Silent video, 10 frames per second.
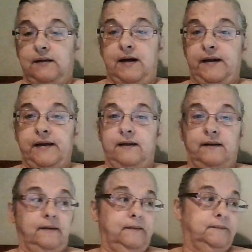I
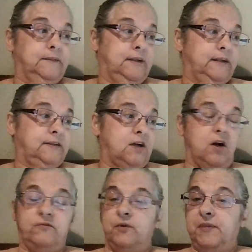can, it's
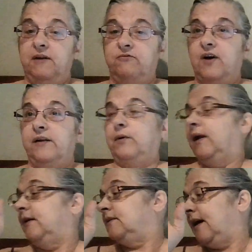hard for me to find
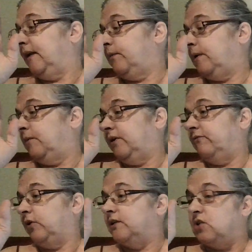exactly what I'm looking
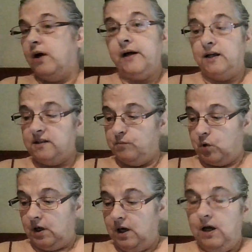for. So I got some
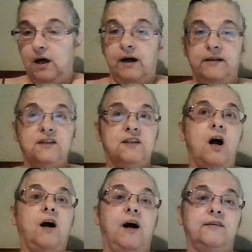more. And I
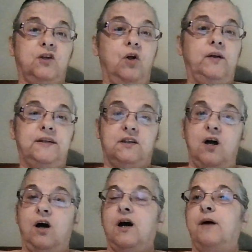stock, I slowly
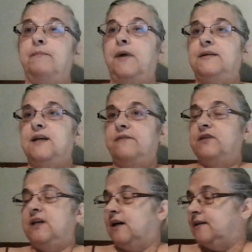stock up my
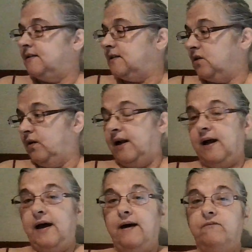safety eyes so that
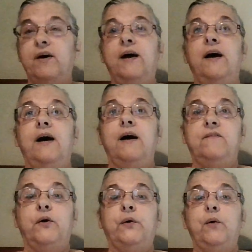I have a
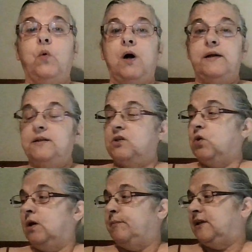very wide
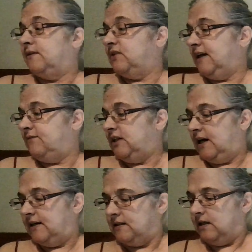assortment of safety
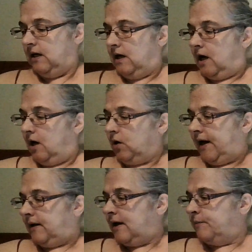eyes.
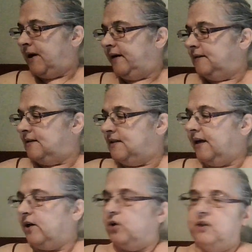Okay, now my
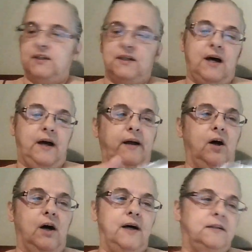stickers I
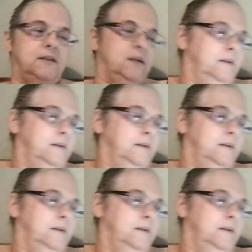got.